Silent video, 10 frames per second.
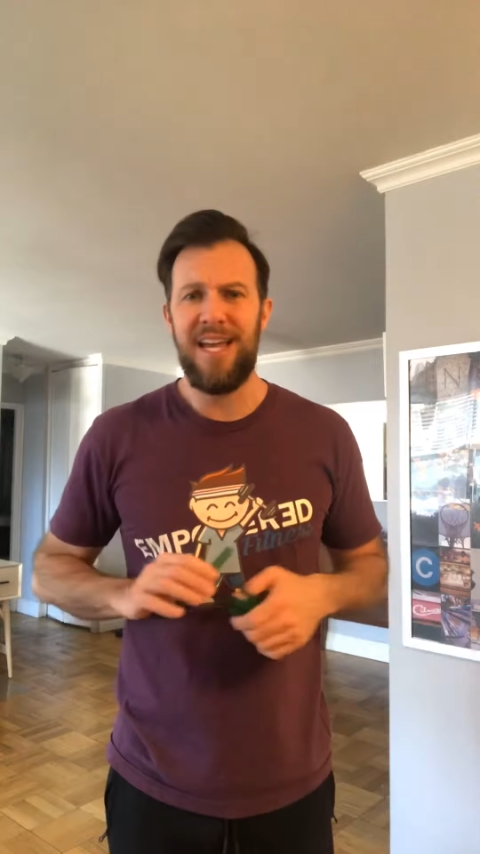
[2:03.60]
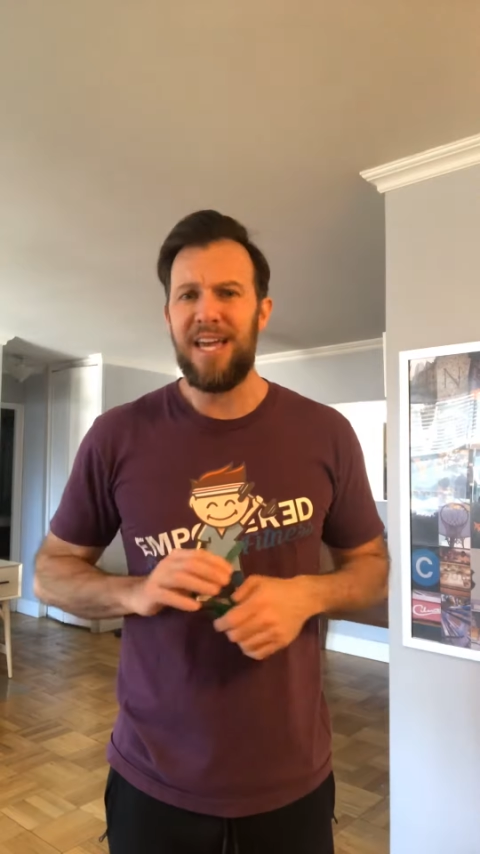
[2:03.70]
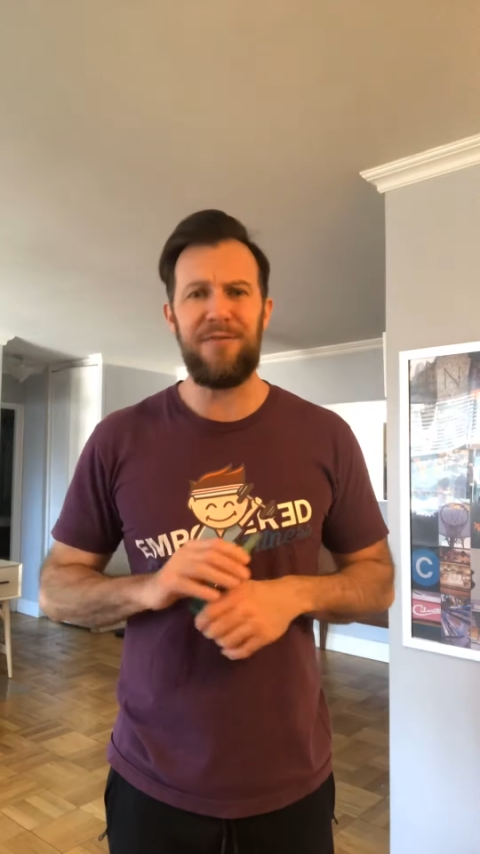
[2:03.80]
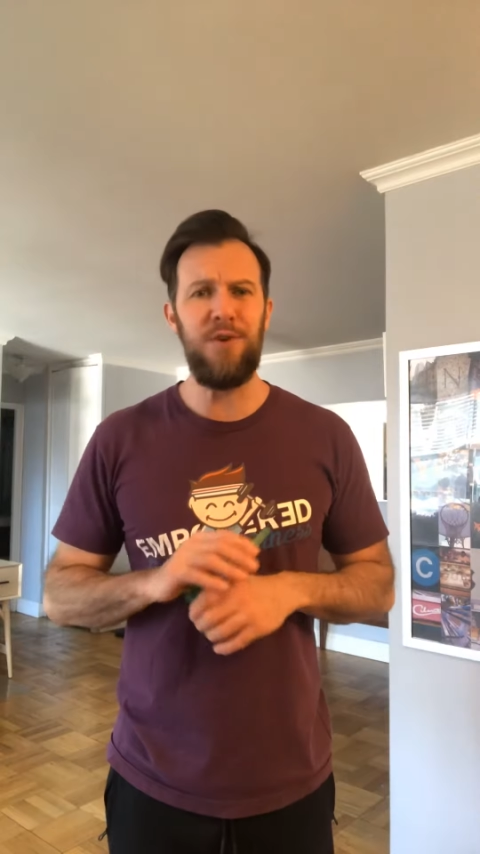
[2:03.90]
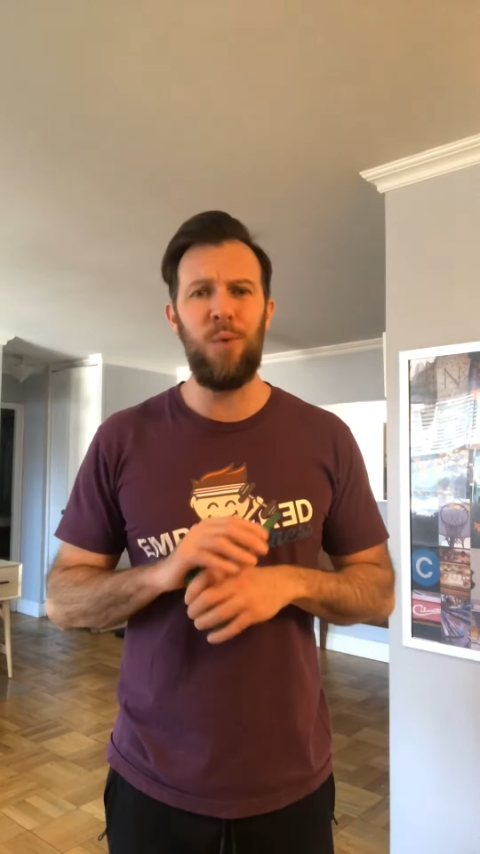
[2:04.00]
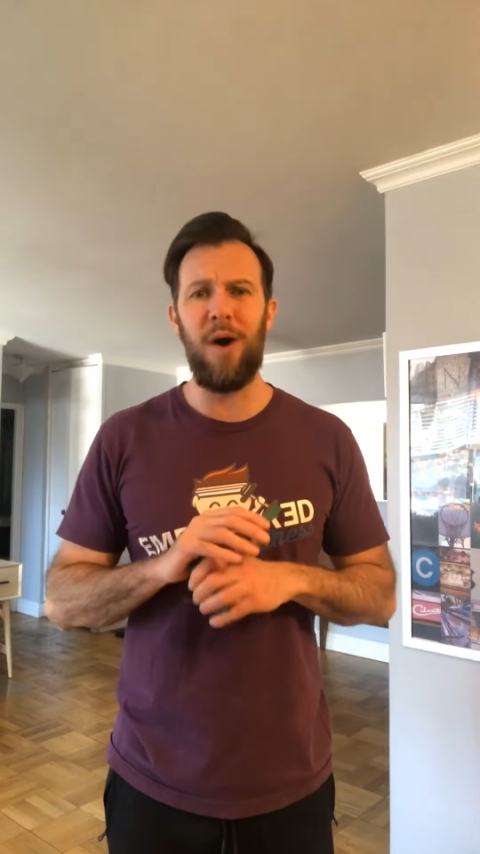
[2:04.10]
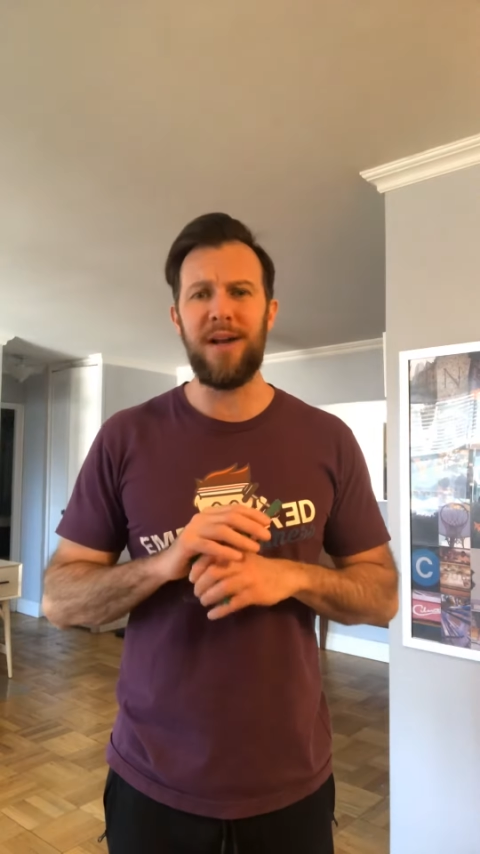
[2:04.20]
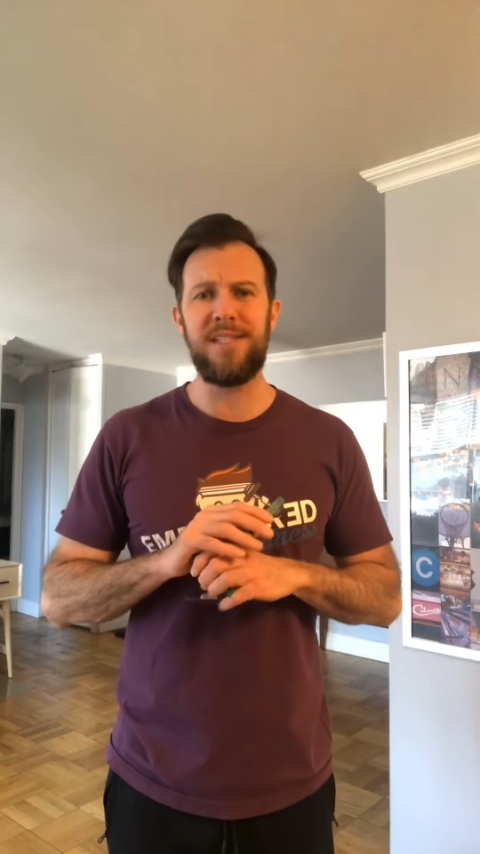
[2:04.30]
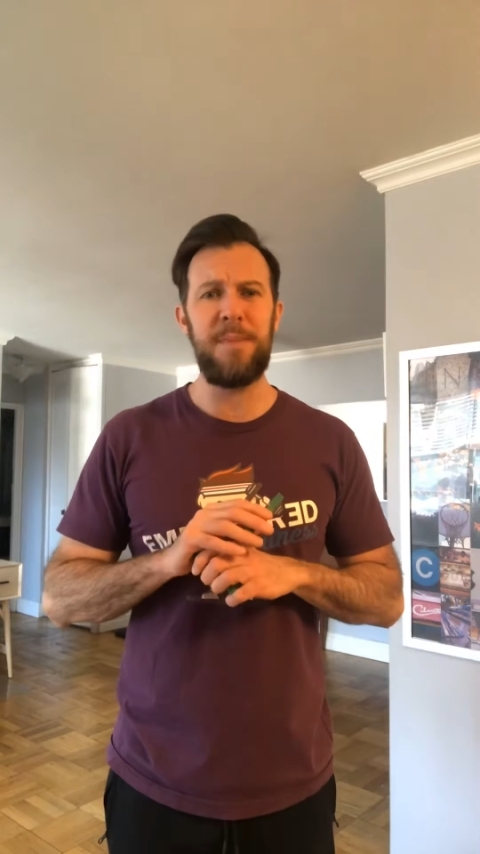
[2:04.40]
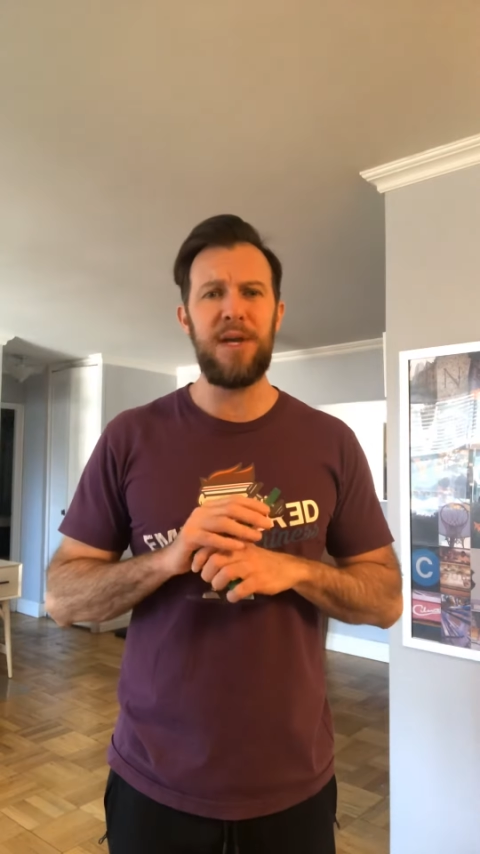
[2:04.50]
If you
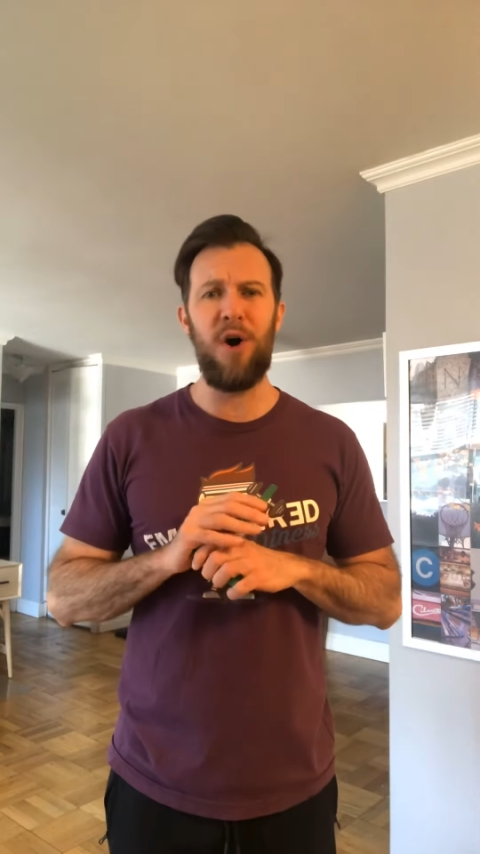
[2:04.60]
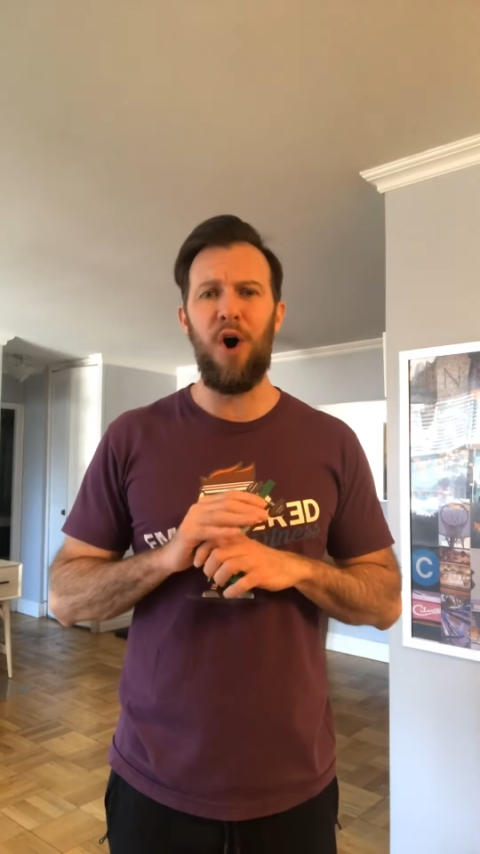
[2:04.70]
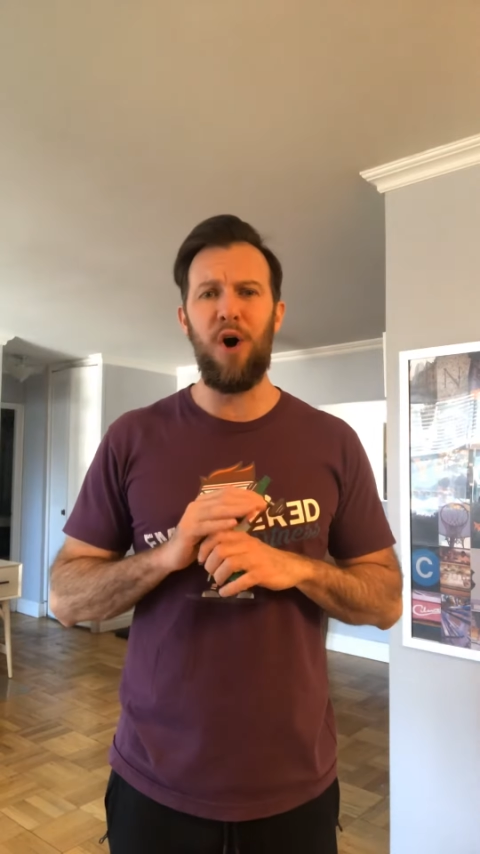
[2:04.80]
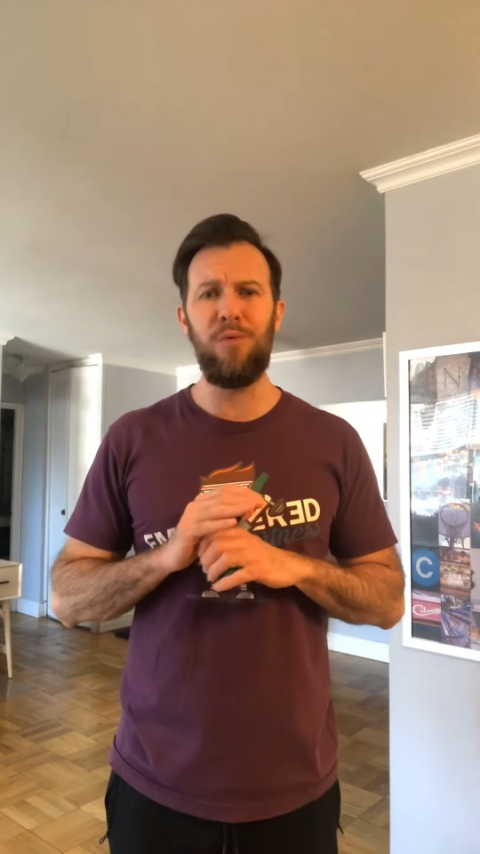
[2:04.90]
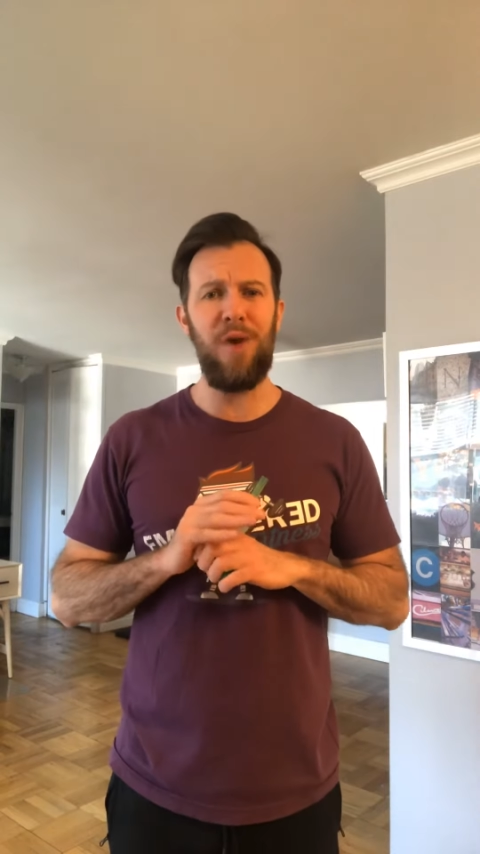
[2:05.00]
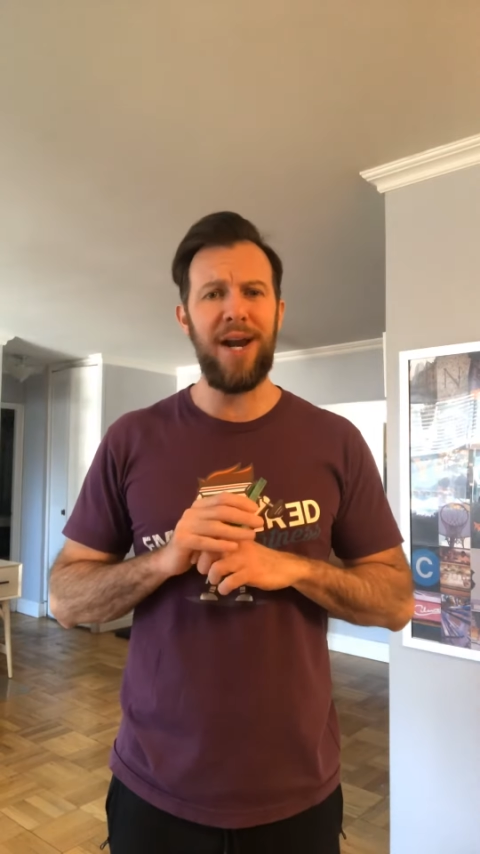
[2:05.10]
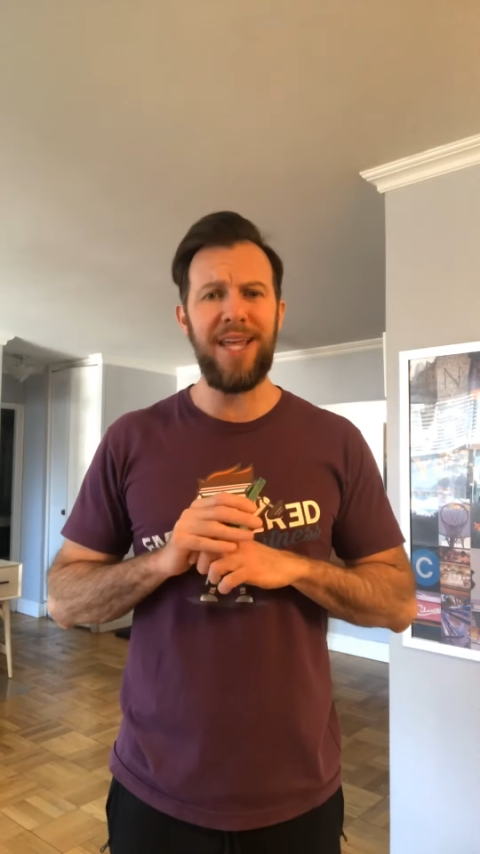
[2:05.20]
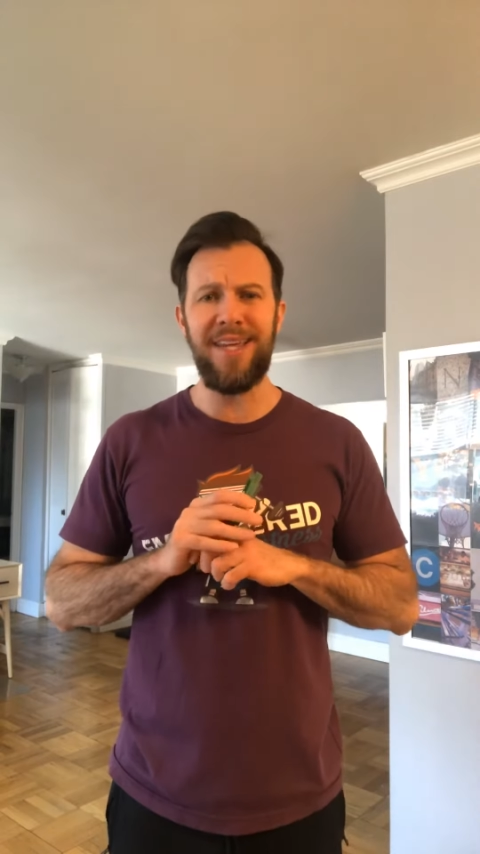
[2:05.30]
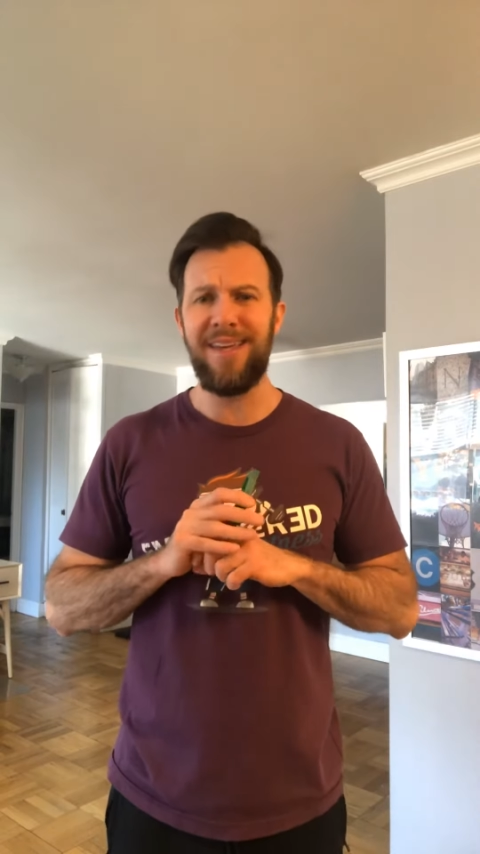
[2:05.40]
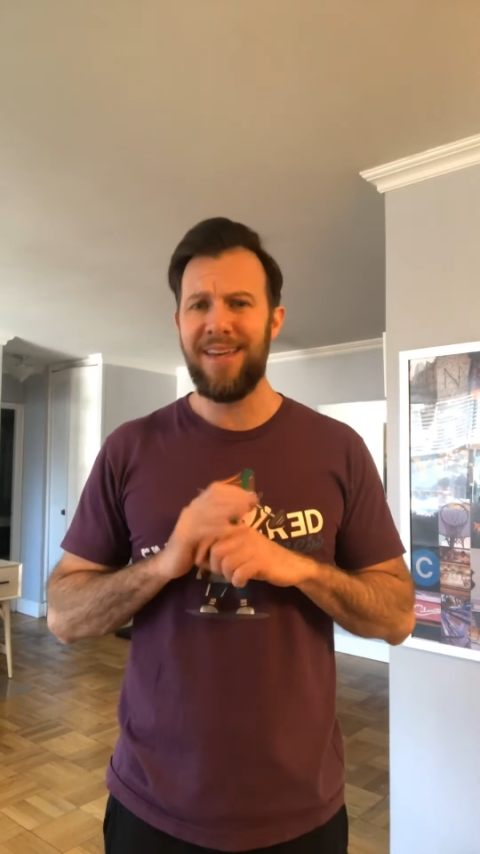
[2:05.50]
want it to be all
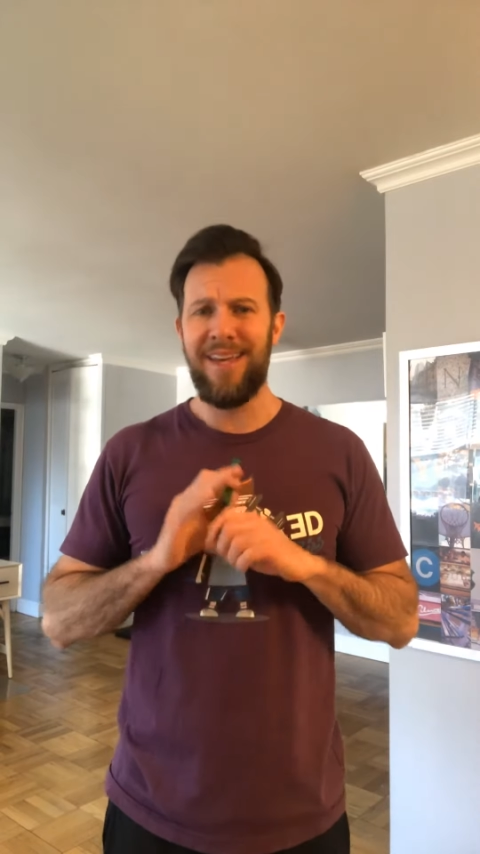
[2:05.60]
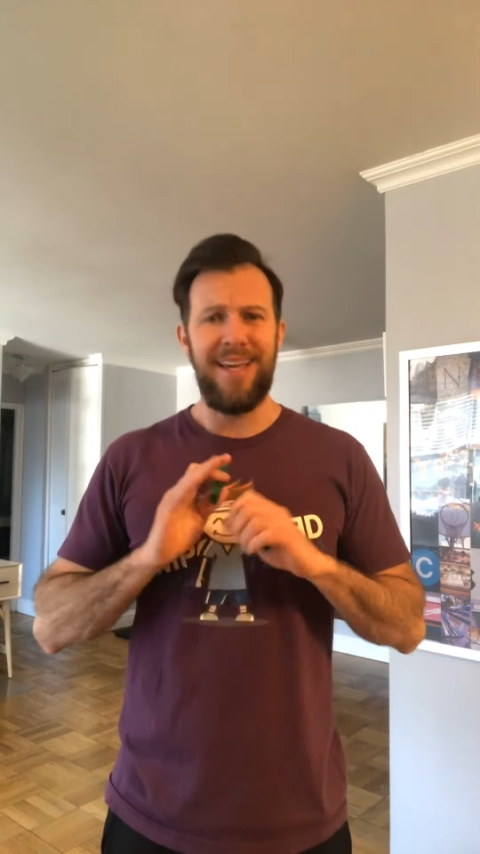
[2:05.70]
running,